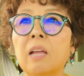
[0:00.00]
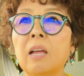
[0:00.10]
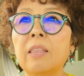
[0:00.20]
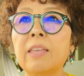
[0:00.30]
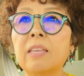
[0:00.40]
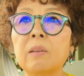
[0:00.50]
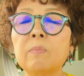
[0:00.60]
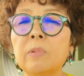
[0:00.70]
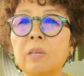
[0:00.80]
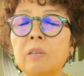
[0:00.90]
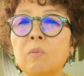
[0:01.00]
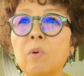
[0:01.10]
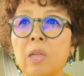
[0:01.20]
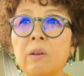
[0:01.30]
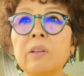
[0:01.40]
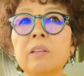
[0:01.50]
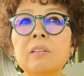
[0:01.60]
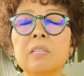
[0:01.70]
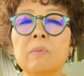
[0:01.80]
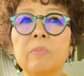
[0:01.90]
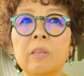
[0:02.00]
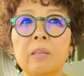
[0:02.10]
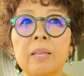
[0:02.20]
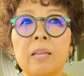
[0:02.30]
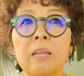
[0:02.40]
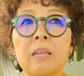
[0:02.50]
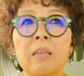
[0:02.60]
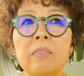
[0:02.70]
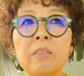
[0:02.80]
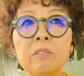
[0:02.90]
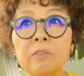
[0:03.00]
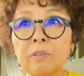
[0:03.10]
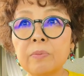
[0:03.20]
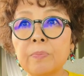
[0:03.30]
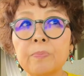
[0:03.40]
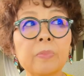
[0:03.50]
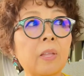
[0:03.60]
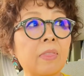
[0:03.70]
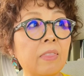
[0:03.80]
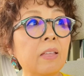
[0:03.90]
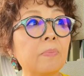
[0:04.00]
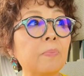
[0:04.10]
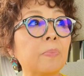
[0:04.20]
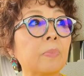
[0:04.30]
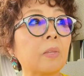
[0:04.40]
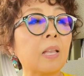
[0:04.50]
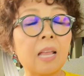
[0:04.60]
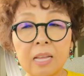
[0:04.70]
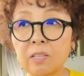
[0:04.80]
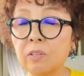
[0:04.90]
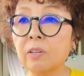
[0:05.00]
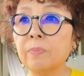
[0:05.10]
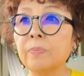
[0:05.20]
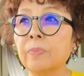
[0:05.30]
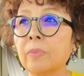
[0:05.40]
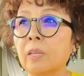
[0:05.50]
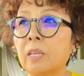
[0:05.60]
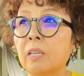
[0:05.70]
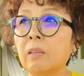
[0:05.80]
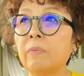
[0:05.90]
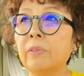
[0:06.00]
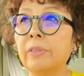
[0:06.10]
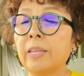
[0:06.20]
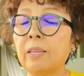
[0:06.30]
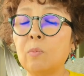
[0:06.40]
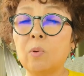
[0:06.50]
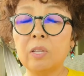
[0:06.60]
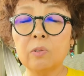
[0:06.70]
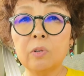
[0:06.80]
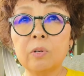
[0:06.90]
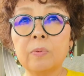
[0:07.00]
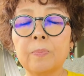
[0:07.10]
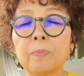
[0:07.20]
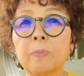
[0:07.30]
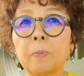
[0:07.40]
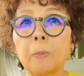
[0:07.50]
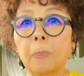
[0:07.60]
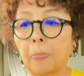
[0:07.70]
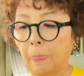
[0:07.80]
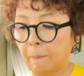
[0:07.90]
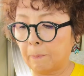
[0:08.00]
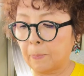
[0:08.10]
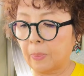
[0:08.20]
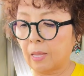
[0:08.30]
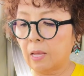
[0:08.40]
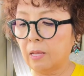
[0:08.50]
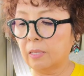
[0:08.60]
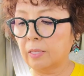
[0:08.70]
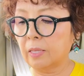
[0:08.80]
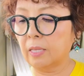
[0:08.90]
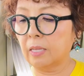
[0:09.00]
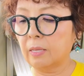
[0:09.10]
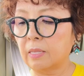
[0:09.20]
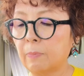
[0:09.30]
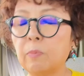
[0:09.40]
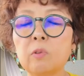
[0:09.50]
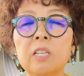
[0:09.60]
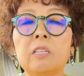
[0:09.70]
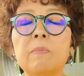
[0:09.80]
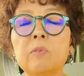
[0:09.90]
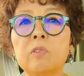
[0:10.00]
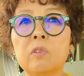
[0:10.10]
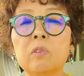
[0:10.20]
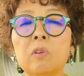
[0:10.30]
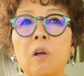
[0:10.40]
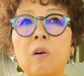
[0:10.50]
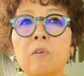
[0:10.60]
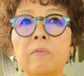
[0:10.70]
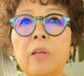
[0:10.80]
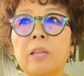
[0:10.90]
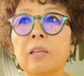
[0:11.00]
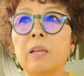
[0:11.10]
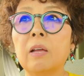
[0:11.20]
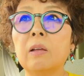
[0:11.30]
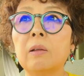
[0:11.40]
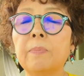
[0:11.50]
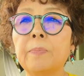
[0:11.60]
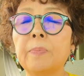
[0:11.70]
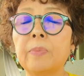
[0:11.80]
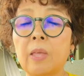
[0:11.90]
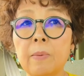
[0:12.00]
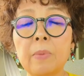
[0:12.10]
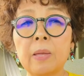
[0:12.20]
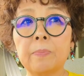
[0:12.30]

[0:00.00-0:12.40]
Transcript: uh, they can be wearing something thinner, thin, lighter, even in winter. Um, the body temperature of um, them,